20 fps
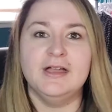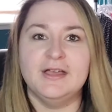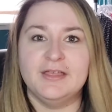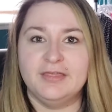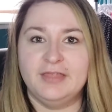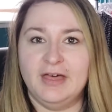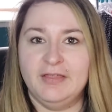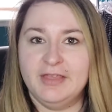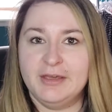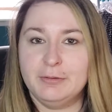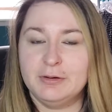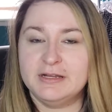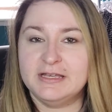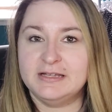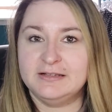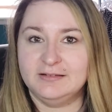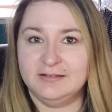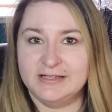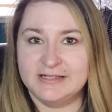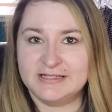Then they would get
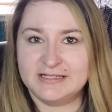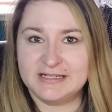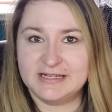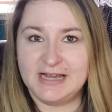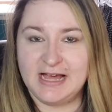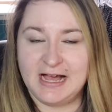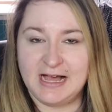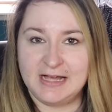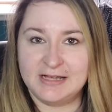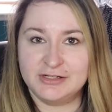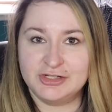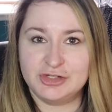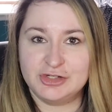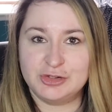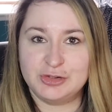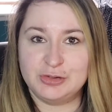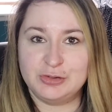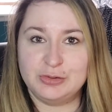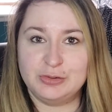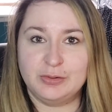listed
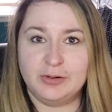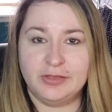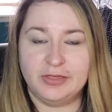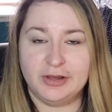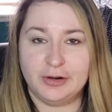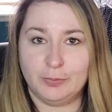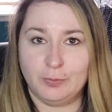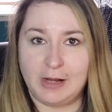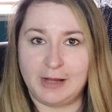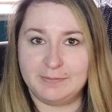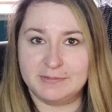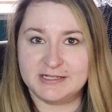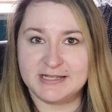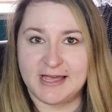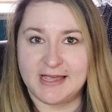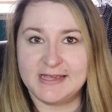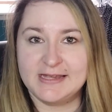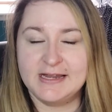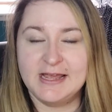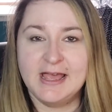onto their
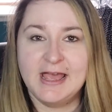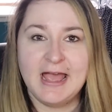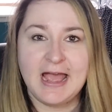website,